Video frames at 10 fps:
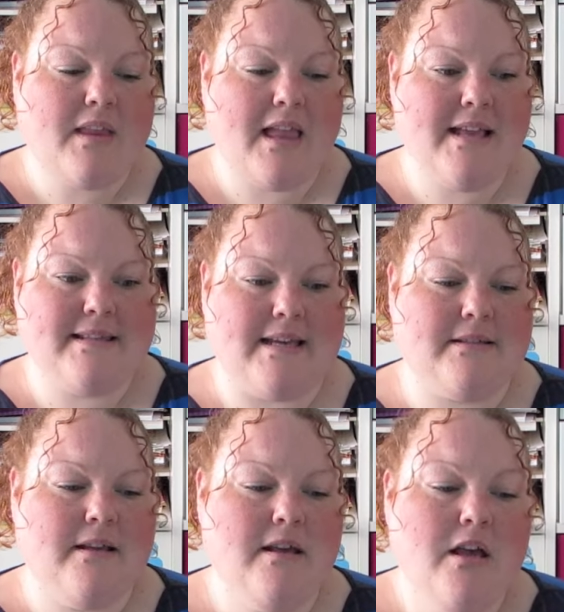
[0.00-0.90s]
It
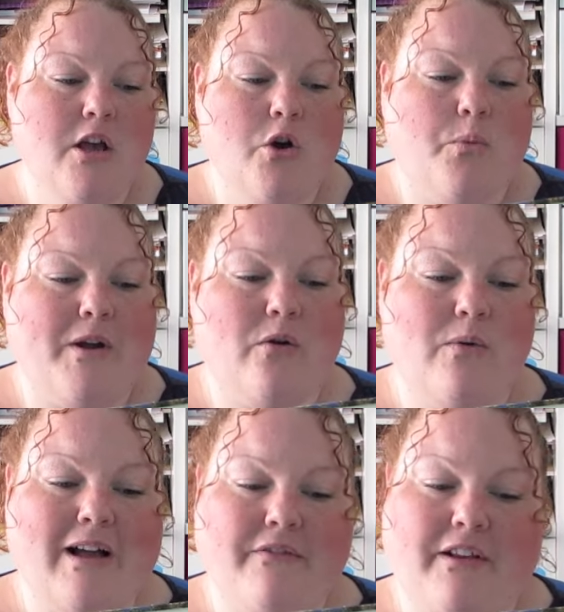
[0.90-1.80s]
says, we
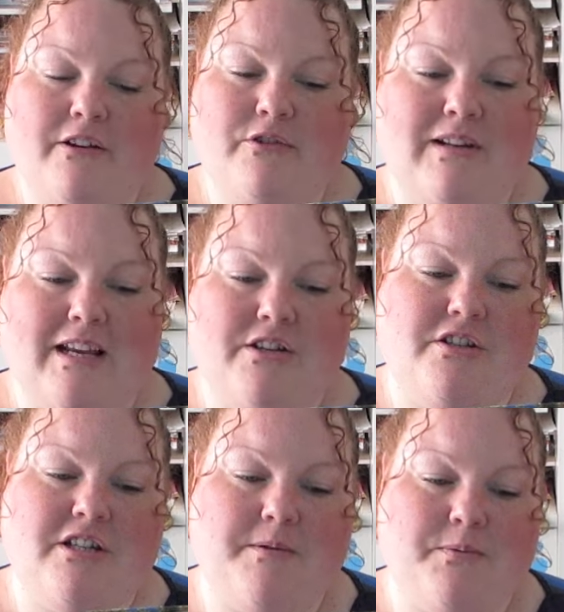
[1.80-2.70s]
all have close
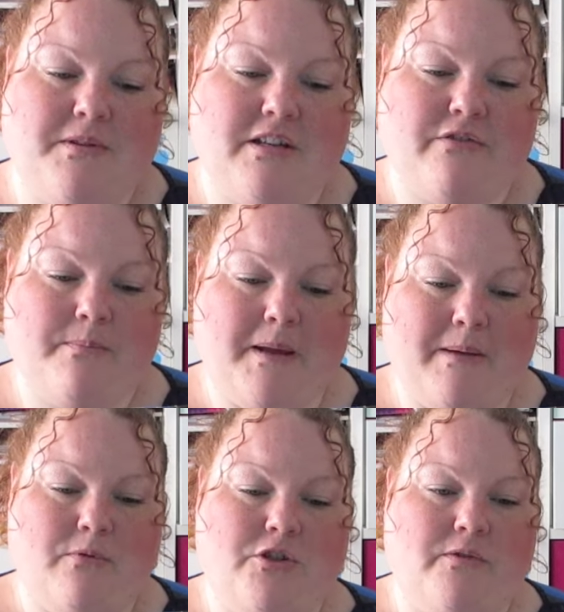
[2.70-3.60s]
relationships with different
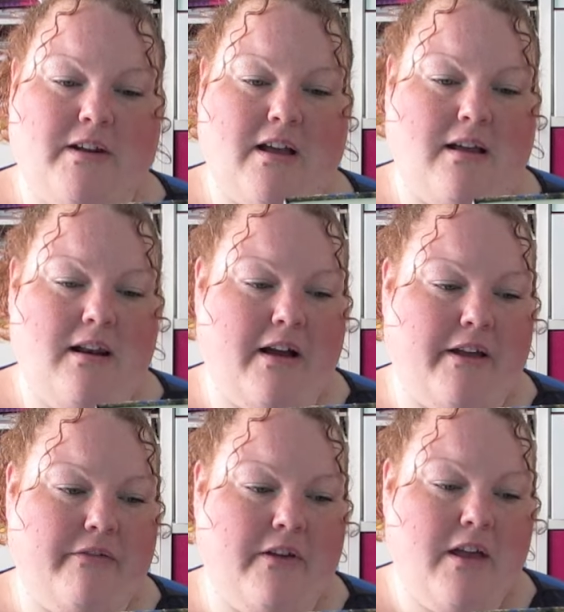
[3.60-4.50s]
people during our
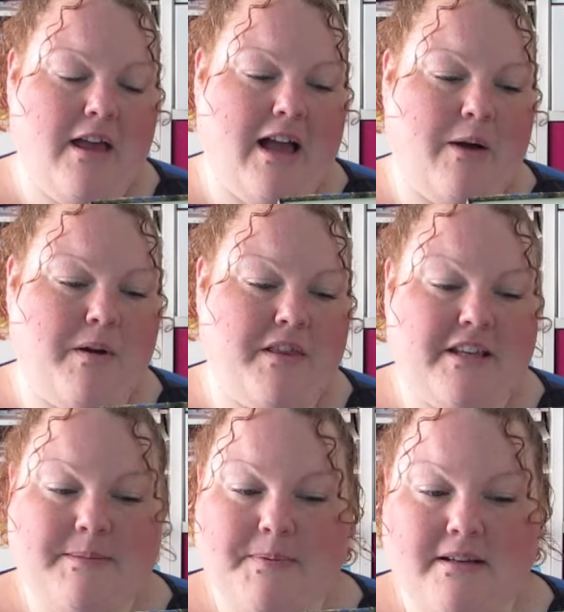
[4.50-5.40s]
life. And whether
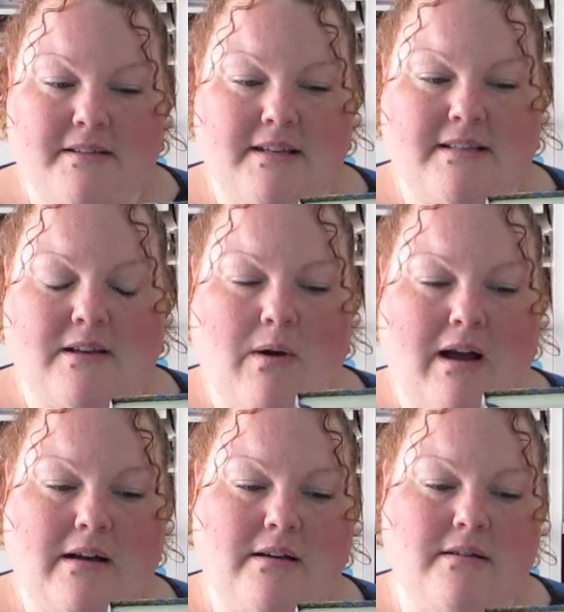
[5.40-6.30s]
this person is our
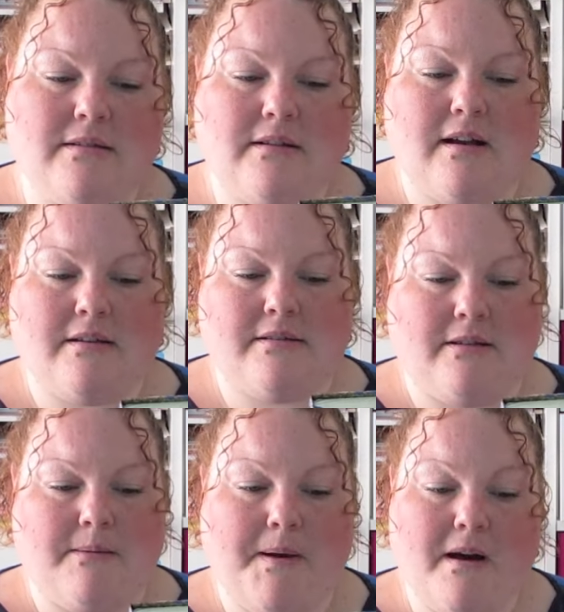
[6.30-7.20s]
aunt,
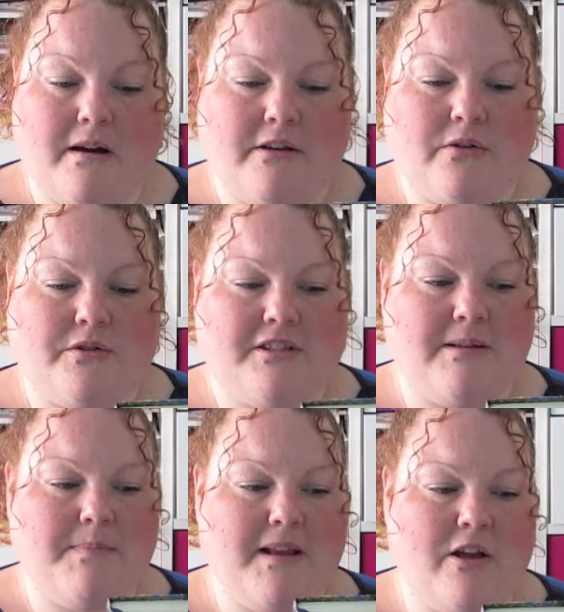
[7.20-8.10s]
cousin, partner, or
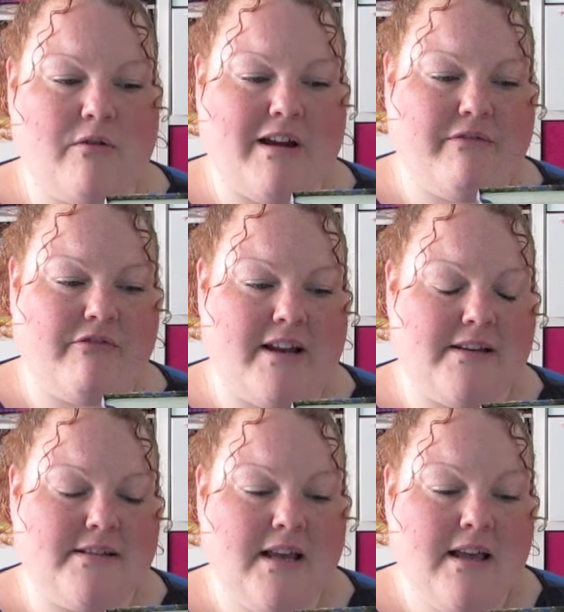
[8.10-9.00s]
simply a great
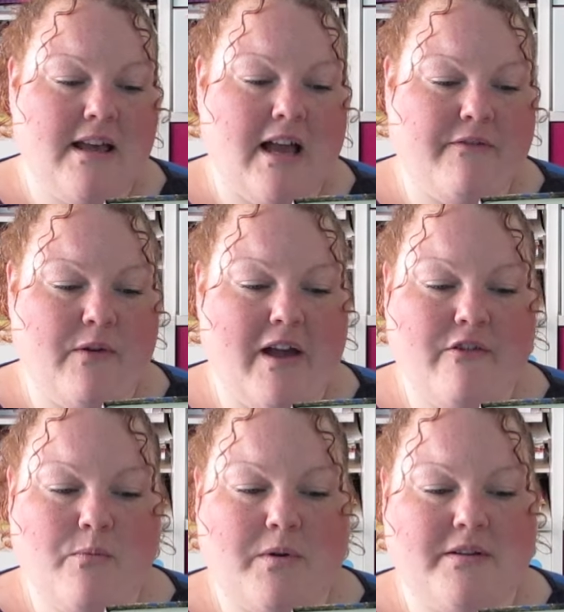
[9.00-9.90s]
friend, have you
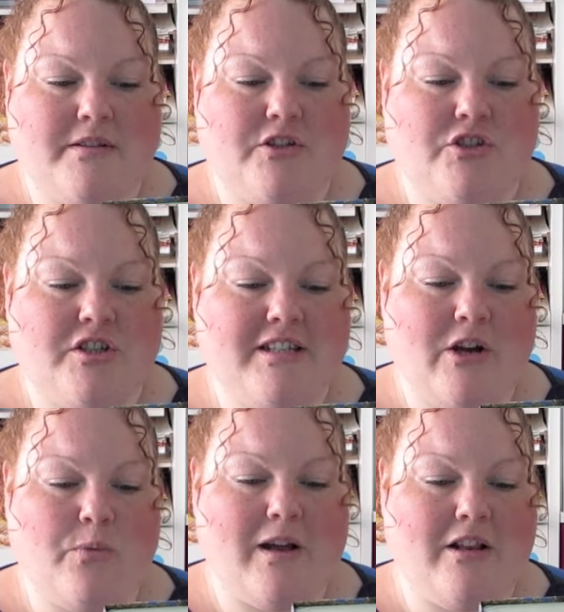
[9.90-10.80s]
ever wondered just
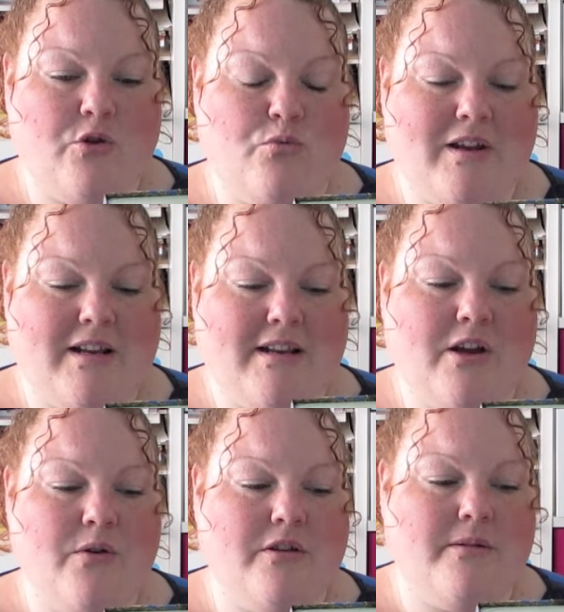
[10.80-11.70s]
how well you really
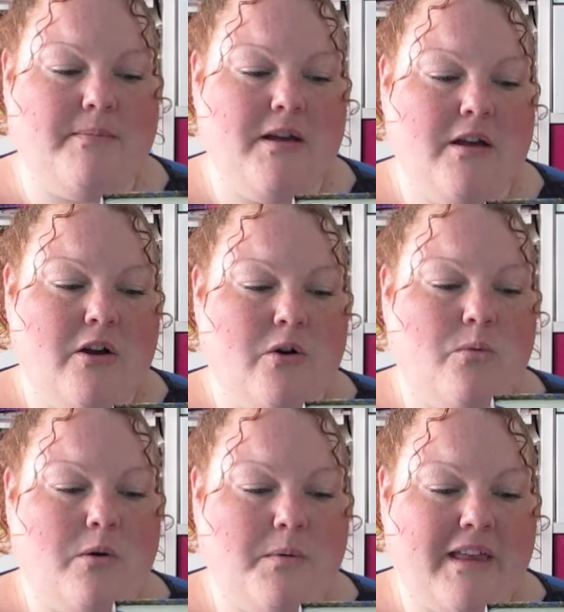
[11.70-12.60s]
know them?
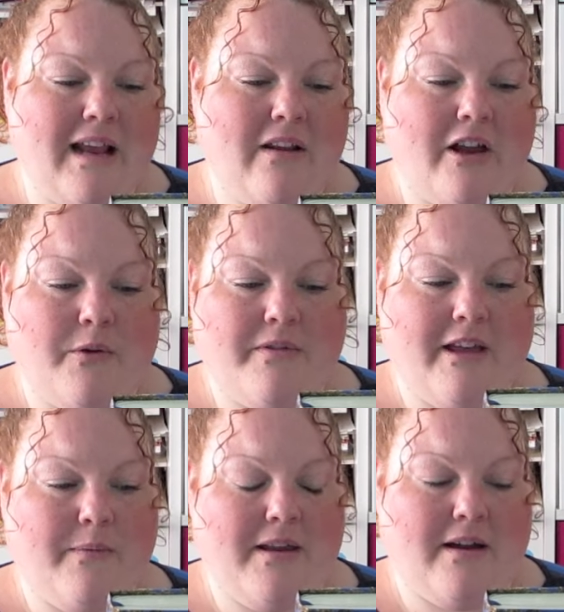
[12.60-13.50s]
What were they like when
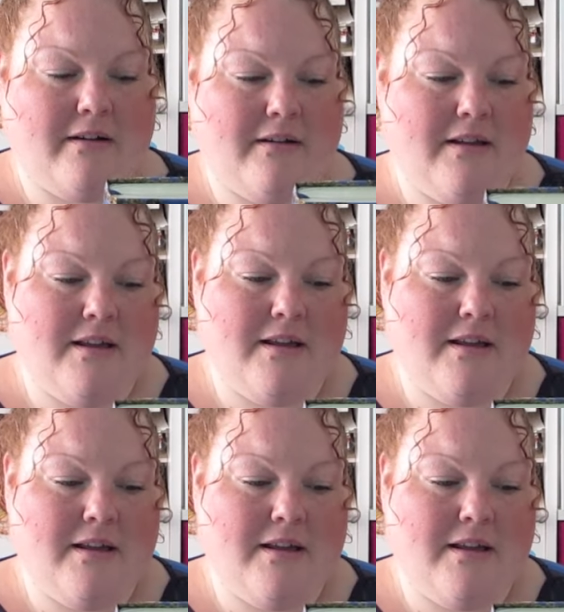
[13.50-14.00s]
they were young?